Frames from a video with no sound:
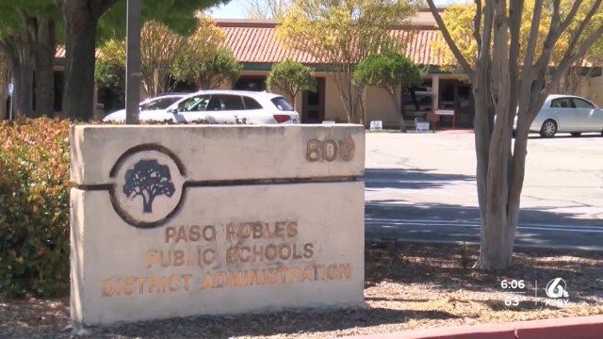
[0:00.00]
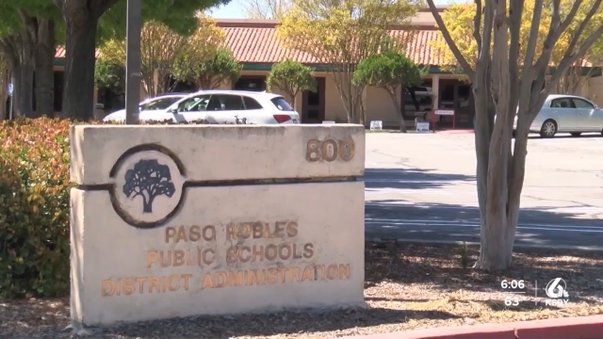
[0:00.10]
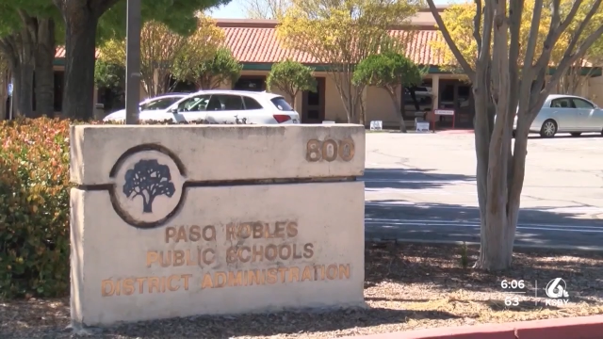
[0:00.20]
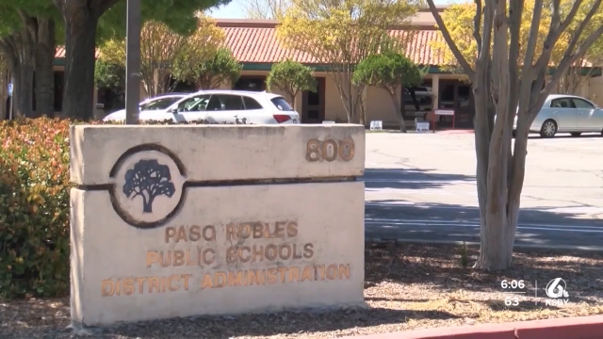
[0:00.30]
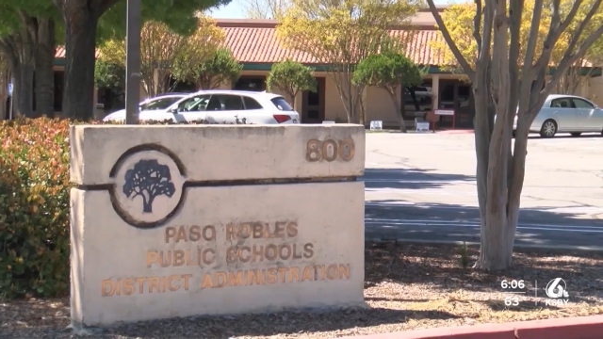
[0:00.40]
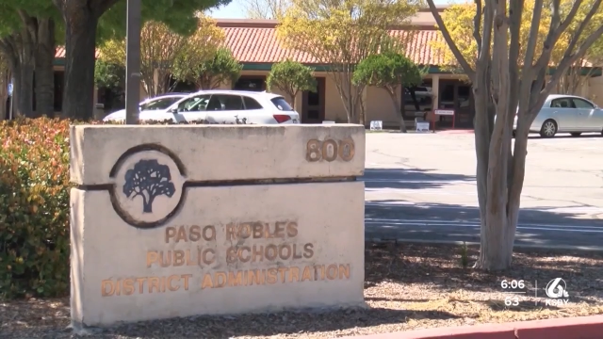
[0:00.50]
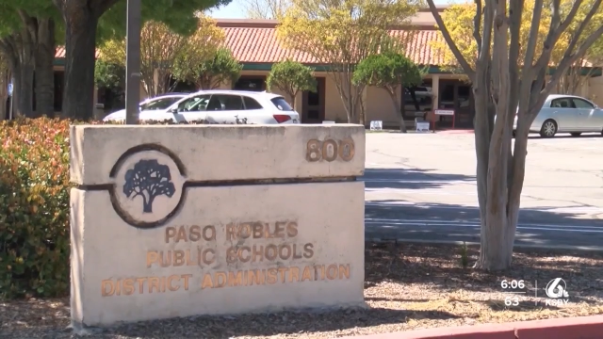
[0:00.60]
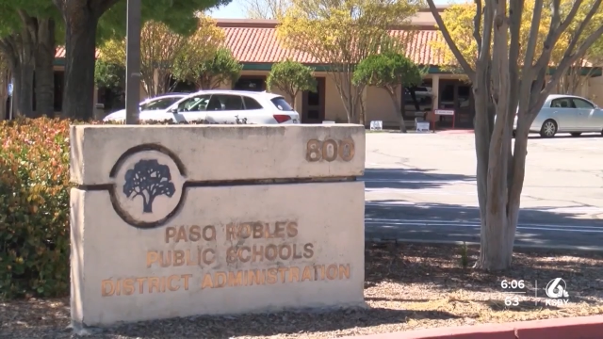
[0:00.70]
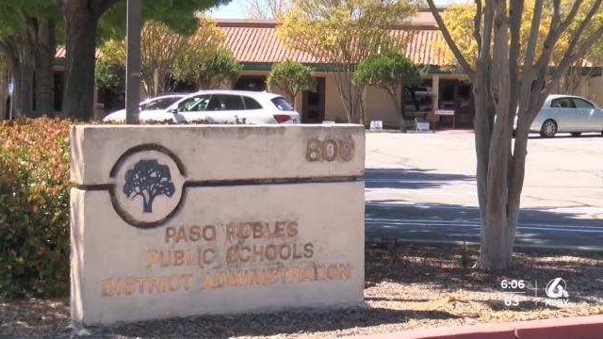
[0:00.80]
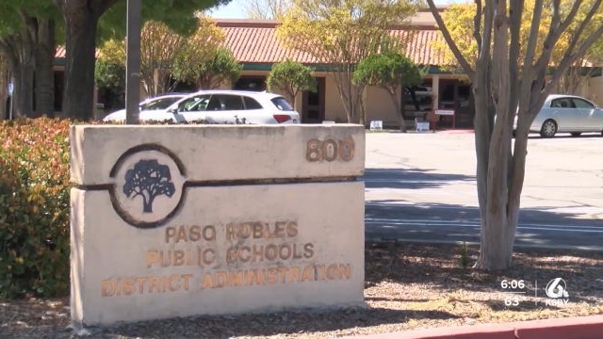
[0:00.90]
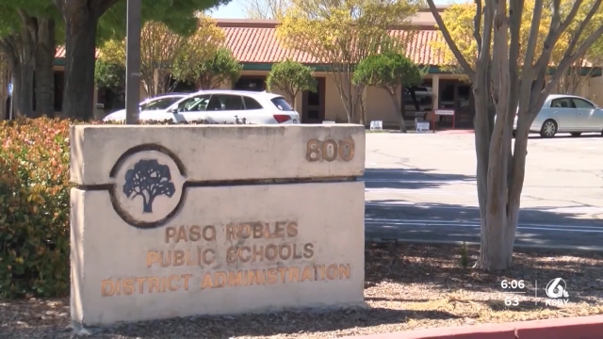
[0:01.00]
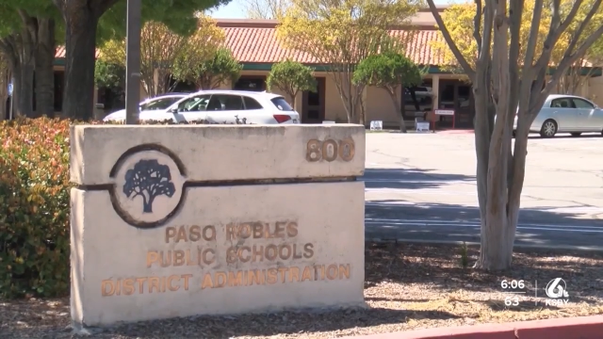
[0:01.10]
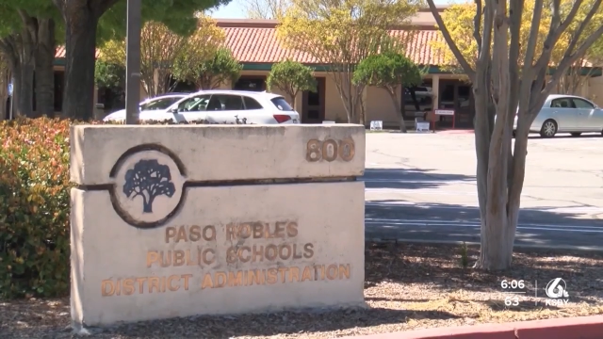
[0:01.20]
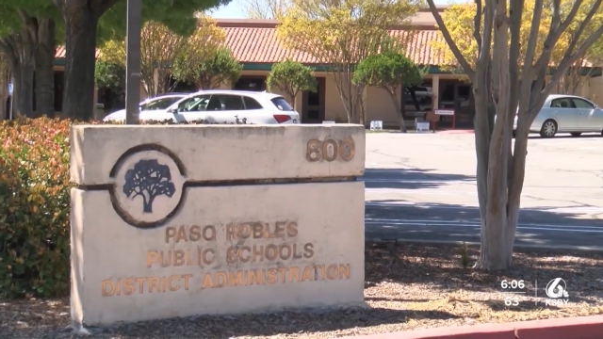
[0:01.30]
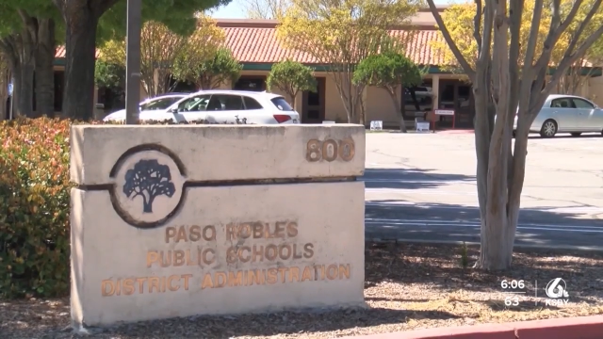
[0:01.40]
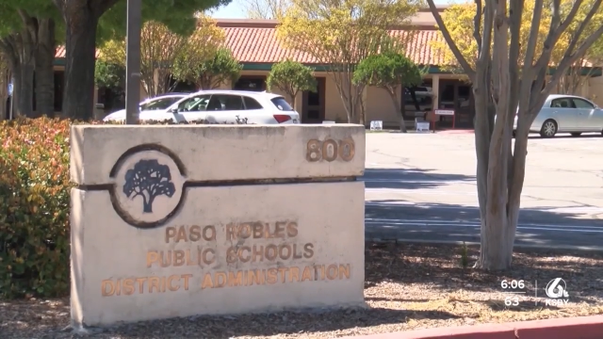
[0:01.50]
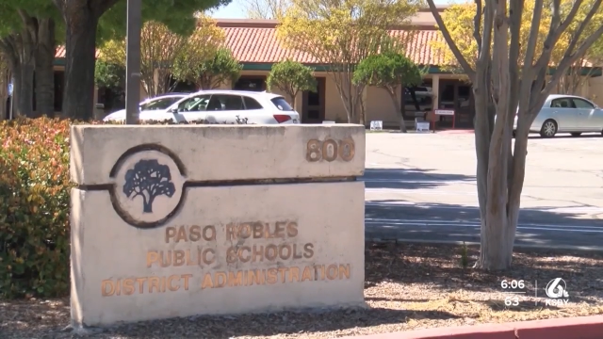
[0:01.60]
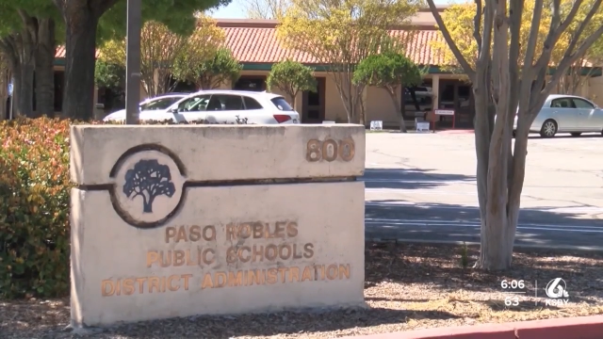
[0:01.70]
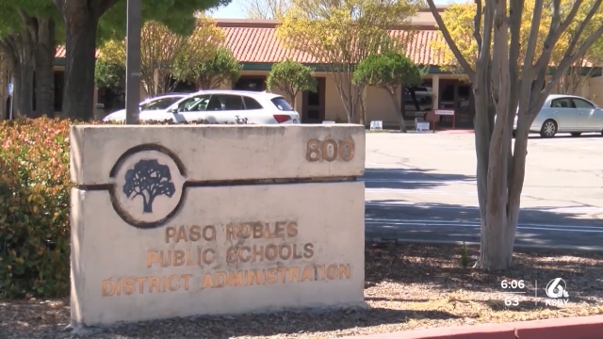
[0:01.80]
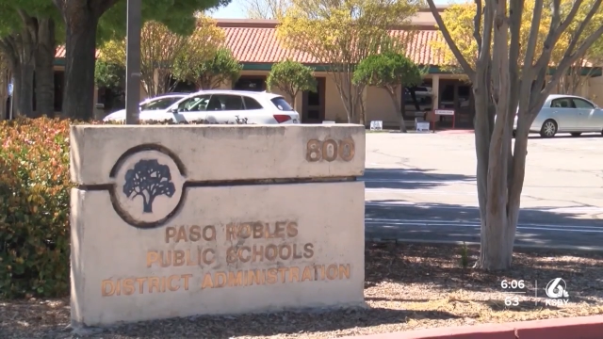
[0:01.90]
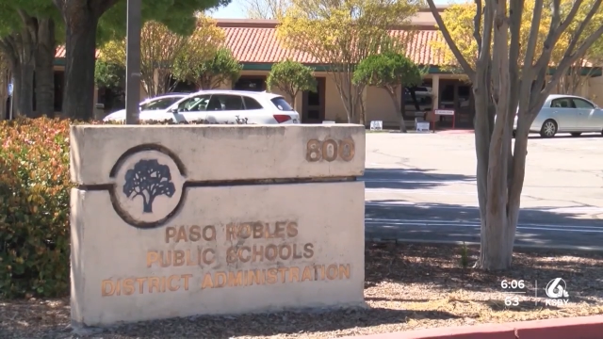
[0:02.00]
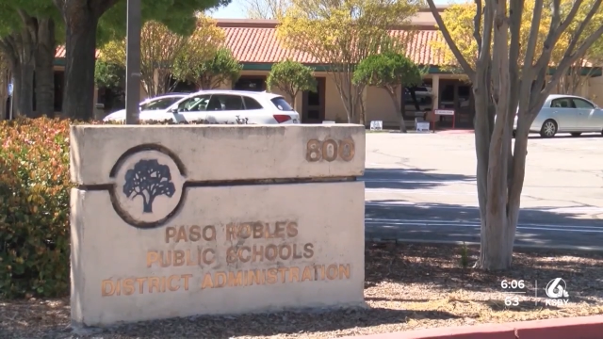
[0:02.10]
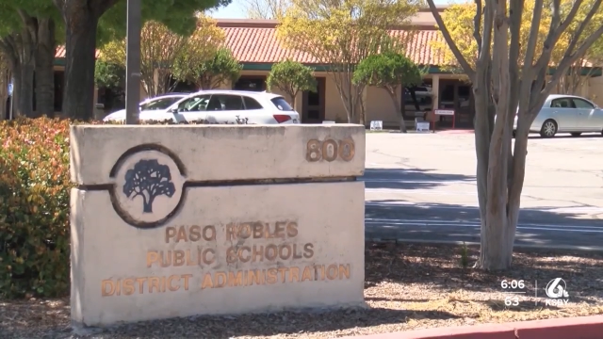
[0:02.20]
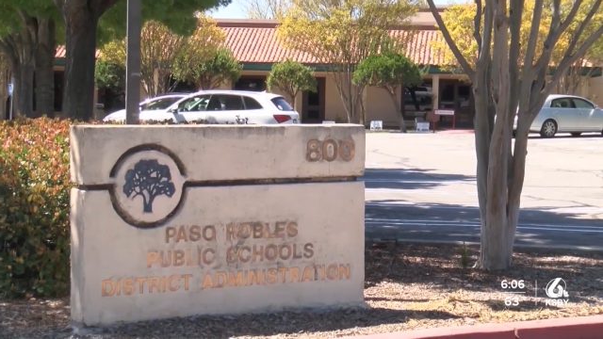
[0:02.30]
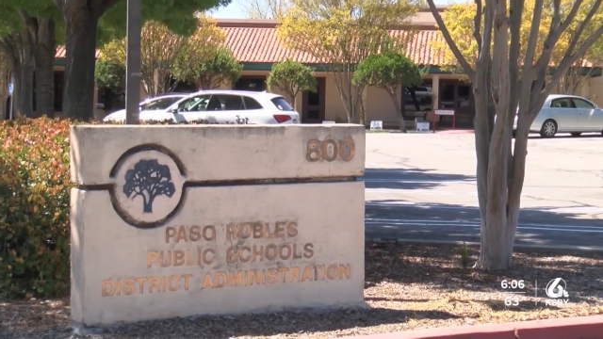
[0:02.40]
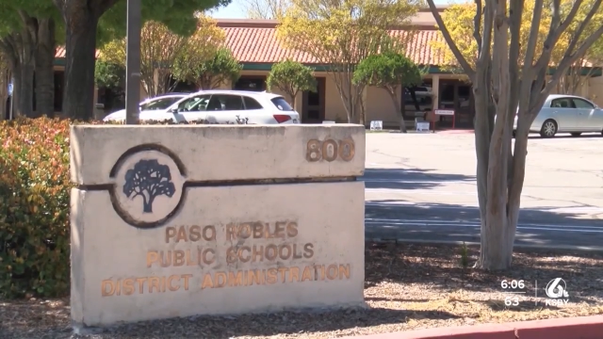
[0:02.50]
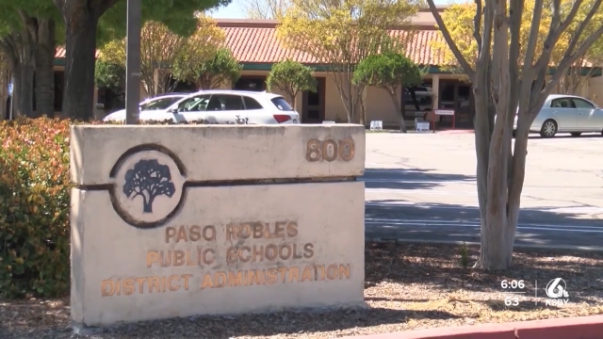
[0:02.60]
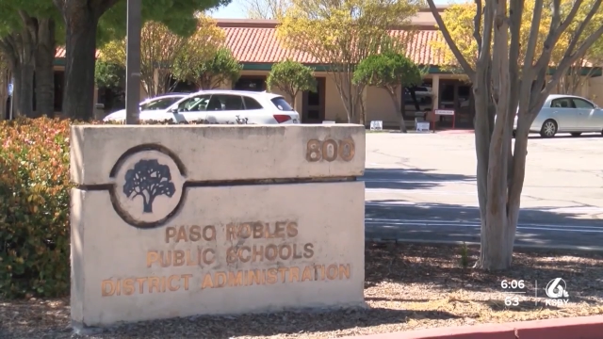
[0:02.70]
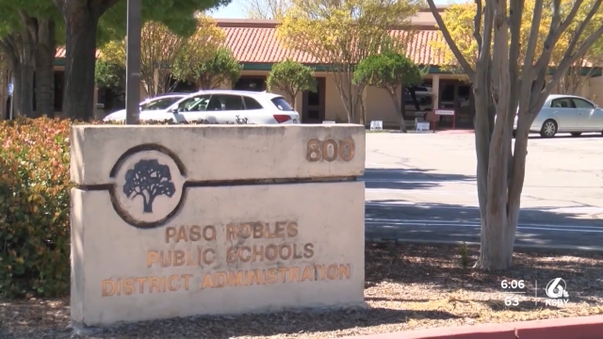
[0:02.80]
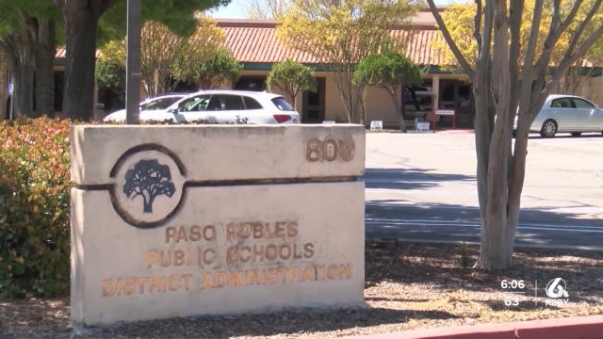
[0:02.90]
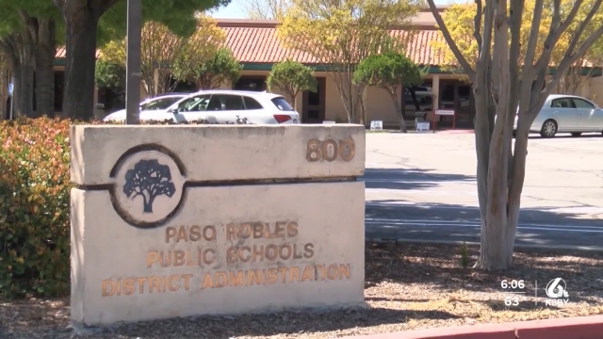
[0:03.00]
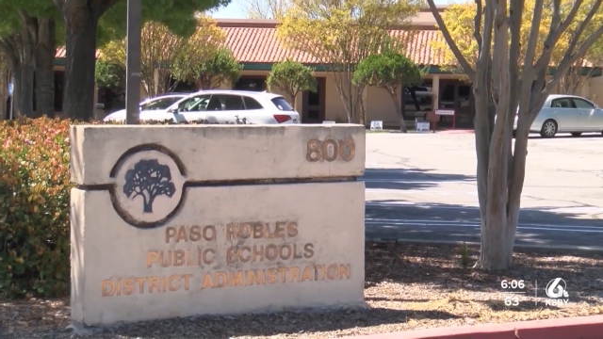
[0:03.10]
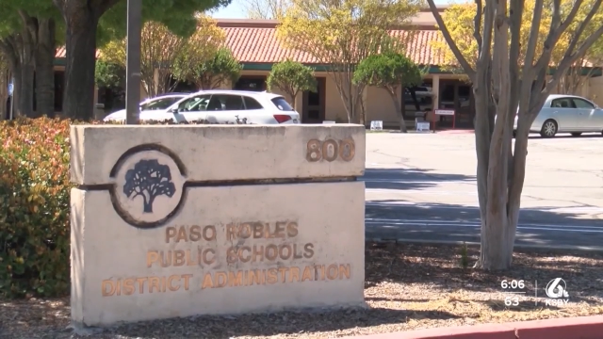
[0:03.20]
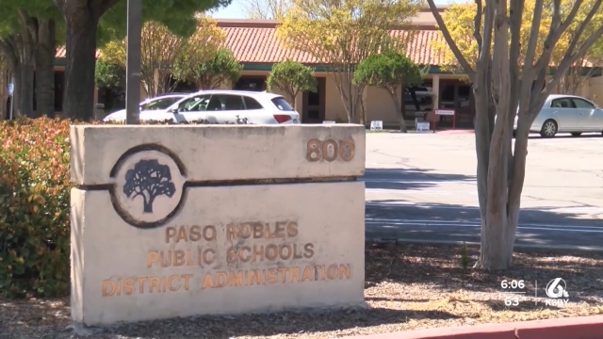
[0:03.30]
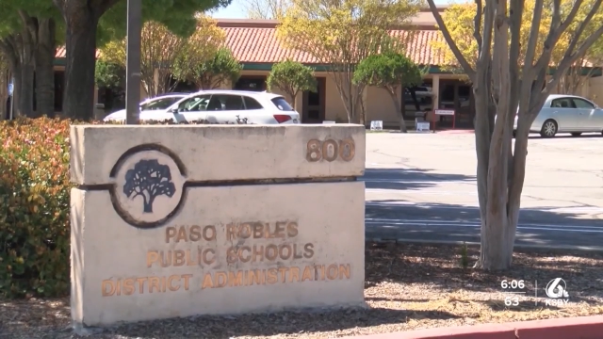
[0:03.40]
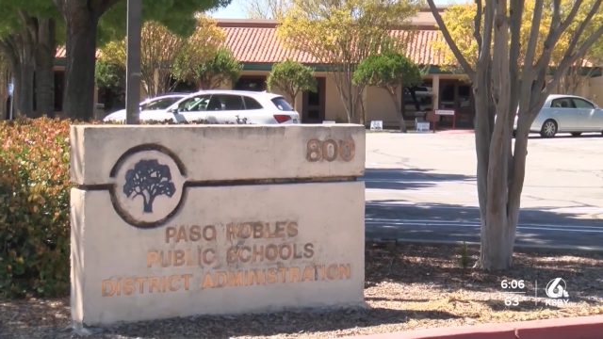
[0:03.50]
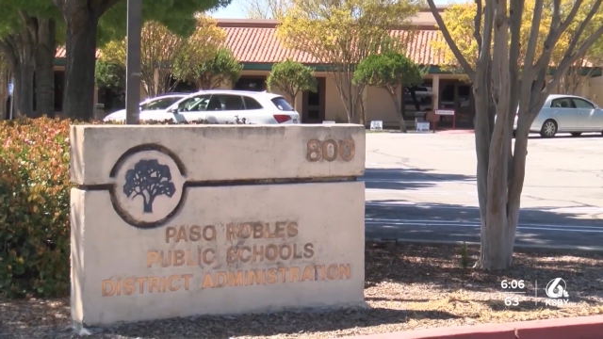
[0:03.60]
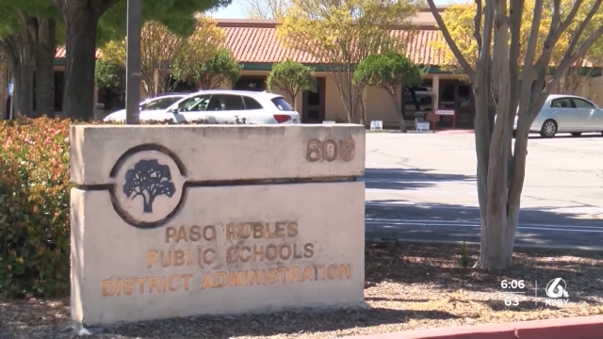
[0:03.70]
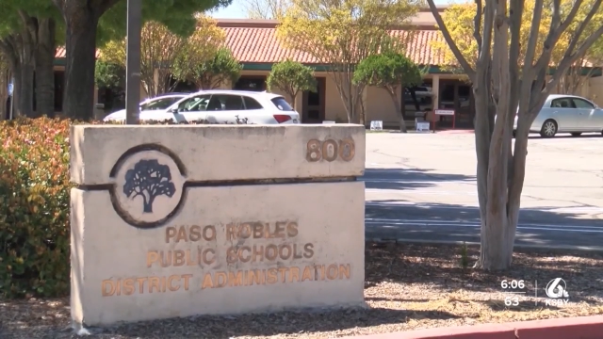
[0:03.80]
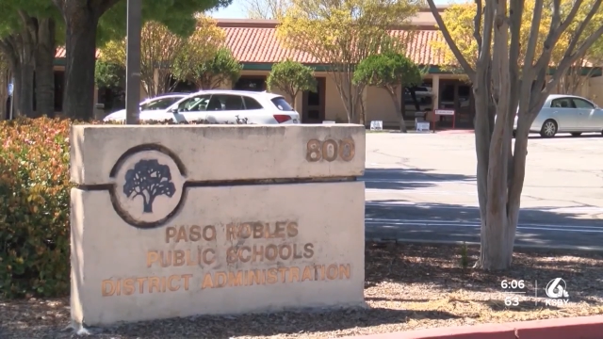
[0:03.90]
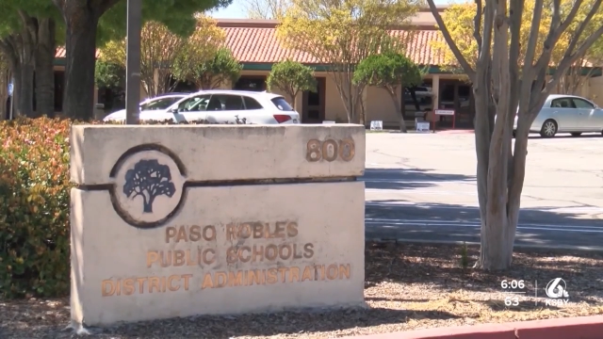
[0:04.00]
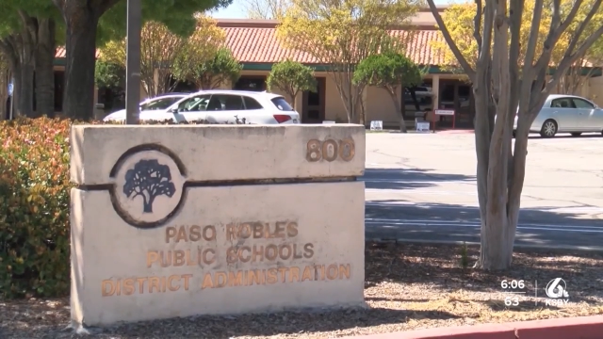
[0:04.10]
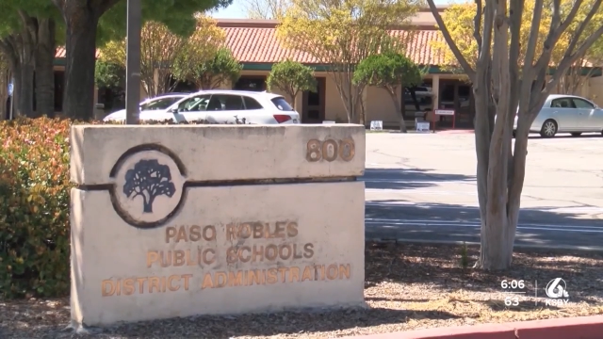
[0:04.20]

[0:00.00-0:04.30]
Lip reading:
Nobody's mouth can be seen.